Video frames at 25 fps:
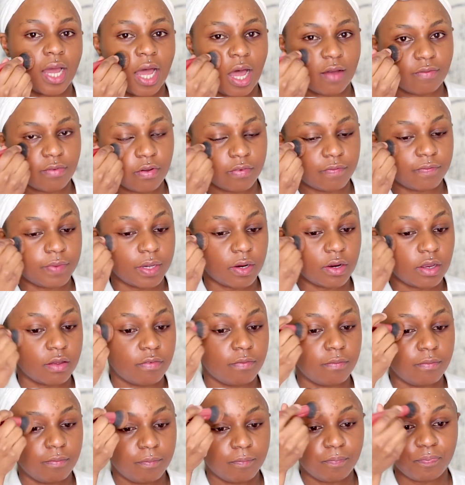have a very
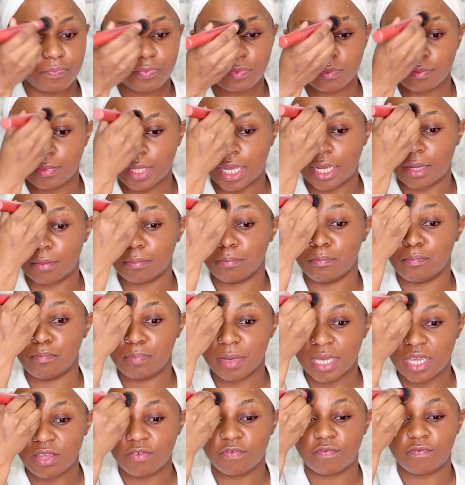like
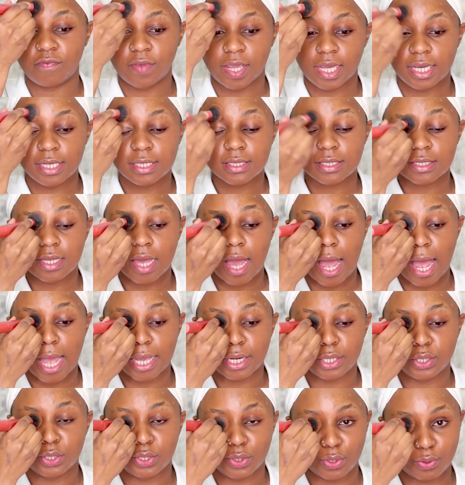beat face,
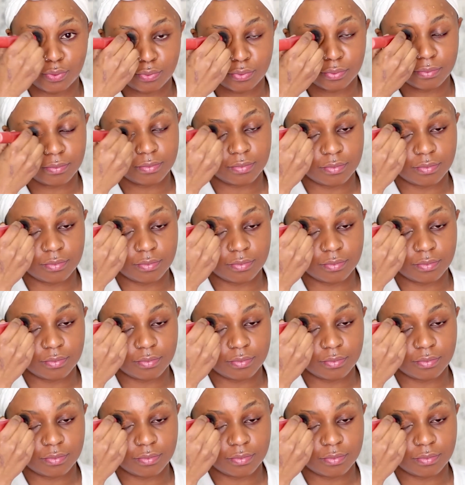I don't